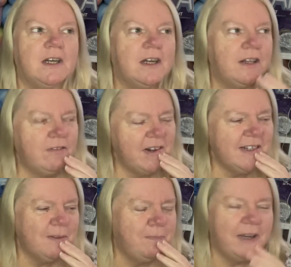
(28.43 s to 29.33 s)
The
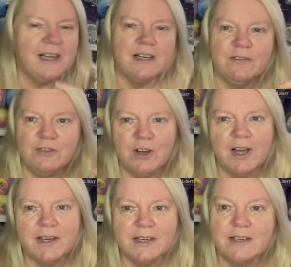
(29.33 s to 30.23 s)
reason being I've not
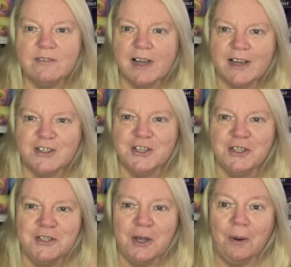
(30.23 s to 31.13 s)
had any reaction
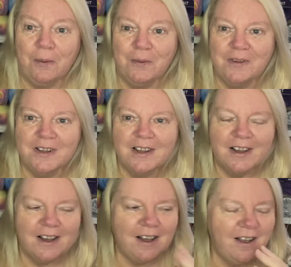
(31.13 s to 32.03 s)
at all.
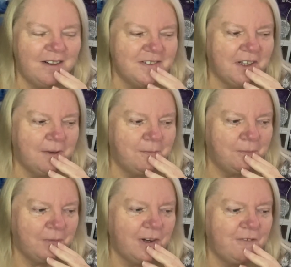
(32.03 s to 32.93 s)
And
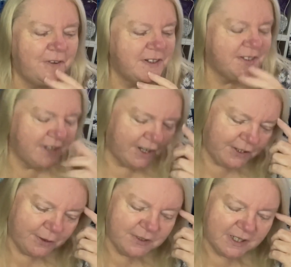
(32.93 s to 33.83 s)
when I first started
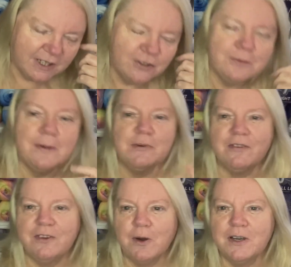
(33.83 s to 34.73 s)
using it, do you remember I
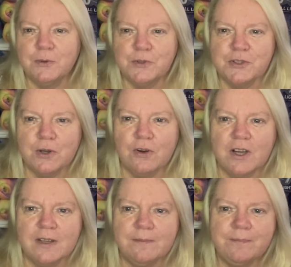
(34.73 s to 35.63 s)
felt a little
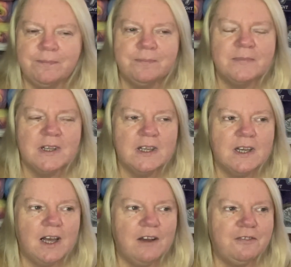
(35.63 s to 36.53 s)
sore?
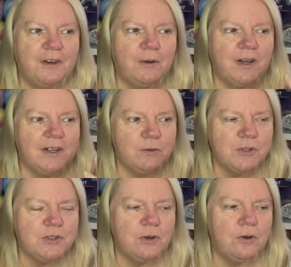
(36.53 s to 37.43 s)
I felt a little
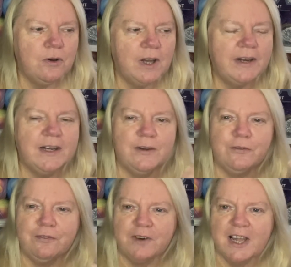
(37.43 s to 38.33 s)
sore and a little
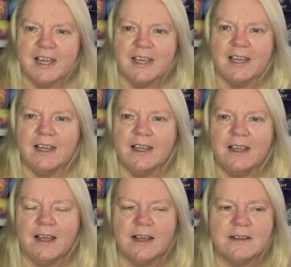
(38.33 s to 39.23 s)
flaky,
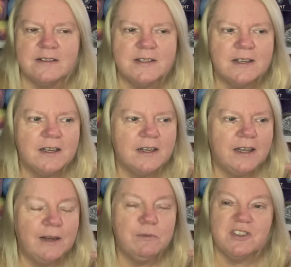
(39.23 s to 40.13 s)
and
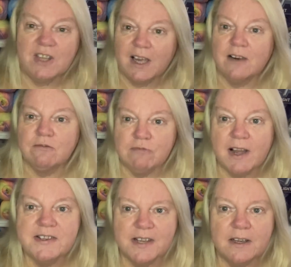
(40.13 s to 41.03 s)
it was getting
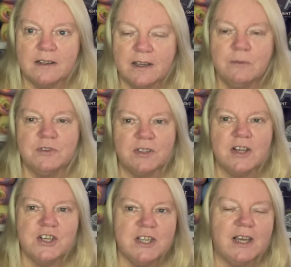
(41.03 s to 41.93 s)
redder. It was
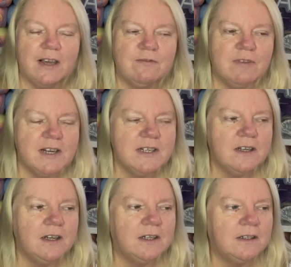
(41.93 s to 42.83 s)
actually getting
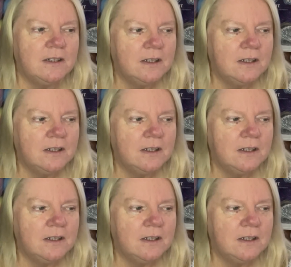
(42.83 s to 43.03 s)
redder, and